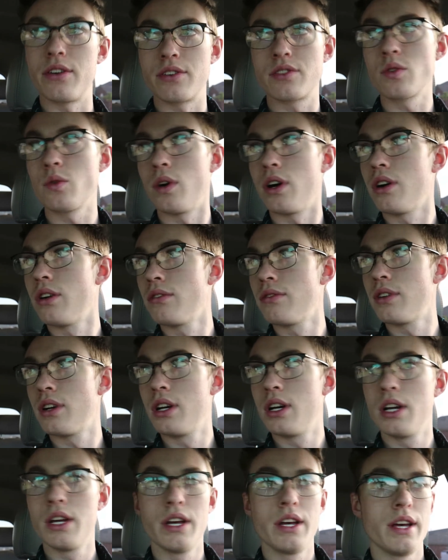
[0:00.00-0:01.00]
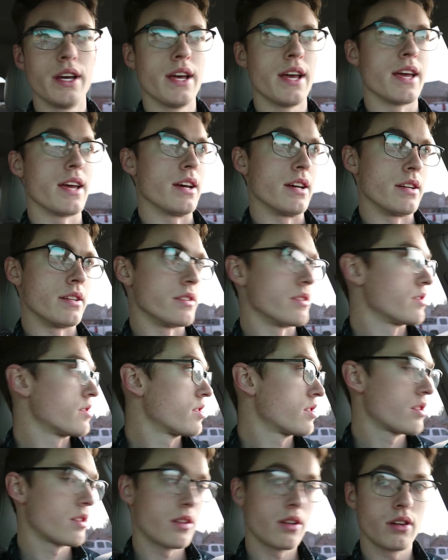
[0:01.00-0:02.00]
or 12,
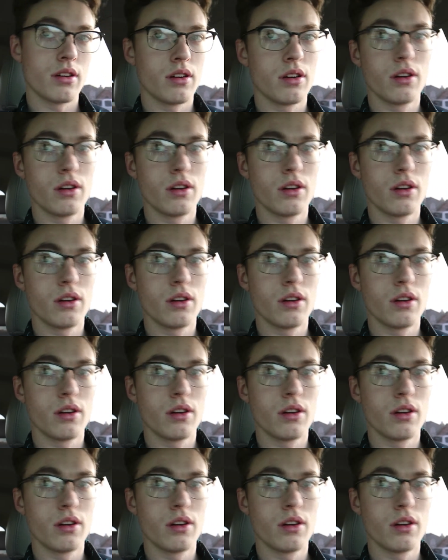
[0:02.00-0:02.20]
and